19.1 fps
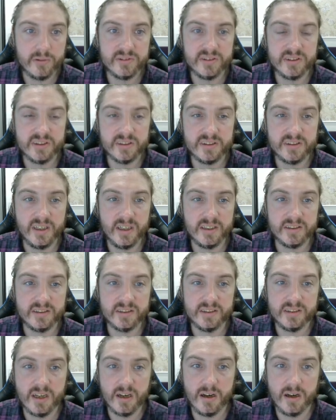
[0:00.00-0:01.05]

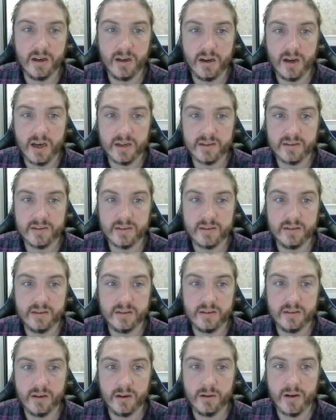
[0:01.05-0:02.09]
Success.
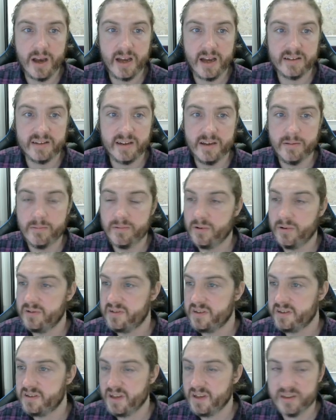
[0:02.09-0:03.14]
Add keyword
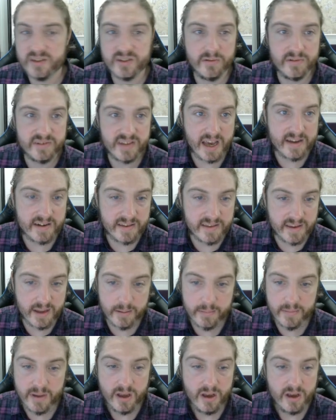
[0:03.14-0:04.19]
success. So it's added
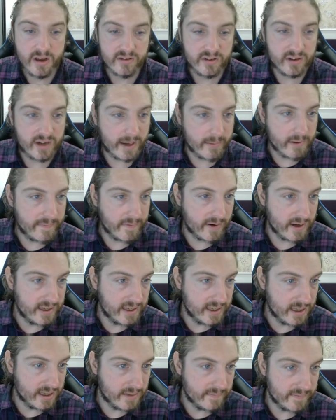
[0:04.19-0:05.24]
them. So now if I
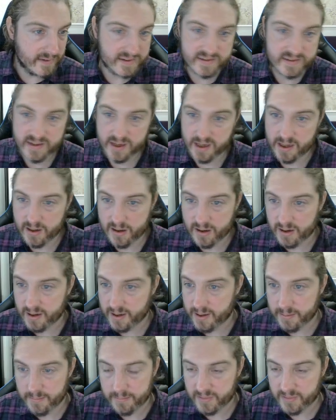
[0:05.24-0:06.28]
leave, let's say
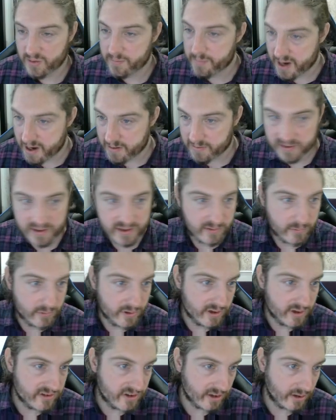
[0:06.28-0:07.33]
I'm comparing these
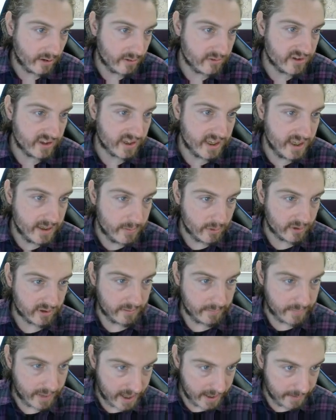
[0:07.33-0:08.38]
words. I go to the keyword
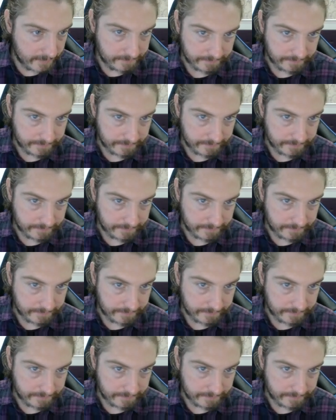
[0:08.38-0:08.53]
compare.